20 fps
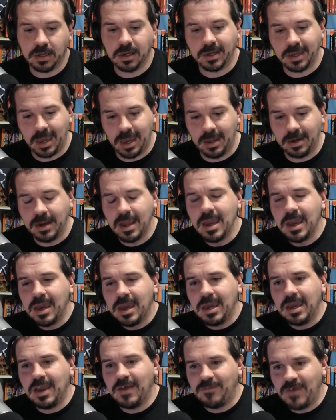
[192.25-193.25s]
Again,
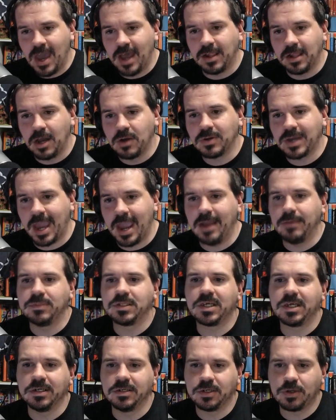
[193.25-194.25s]
if Hello Games
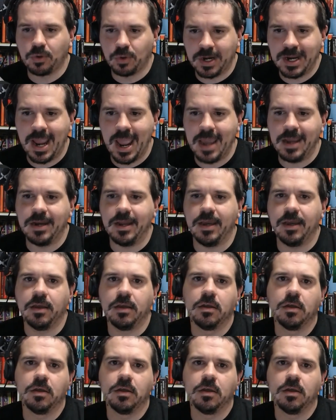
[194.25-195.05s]
can create it,